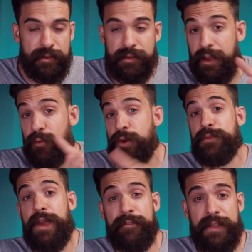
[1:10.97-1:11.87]
Now,
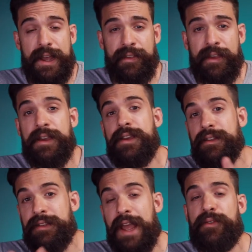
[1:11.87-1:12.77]
once we have that,
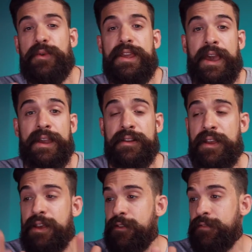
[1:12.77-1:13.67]
then we
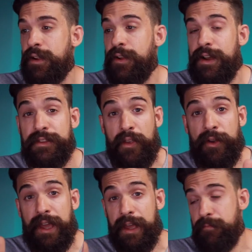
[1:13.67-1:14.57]
can figure out,
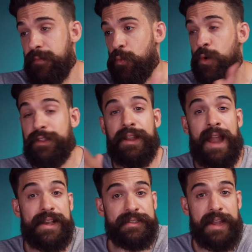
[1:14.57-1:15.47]
okay, what the
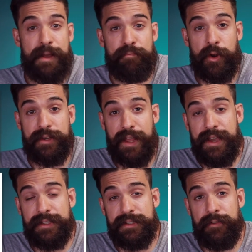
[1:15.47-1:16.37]
last data point
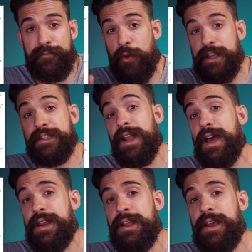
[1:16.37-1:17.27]
is for each
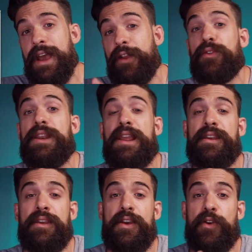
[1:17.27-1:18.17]
line, and
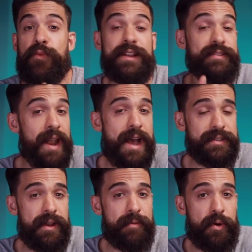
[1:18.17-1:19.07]
only when it's the
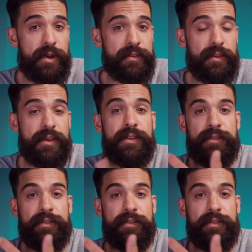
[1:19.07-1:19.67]
last data point,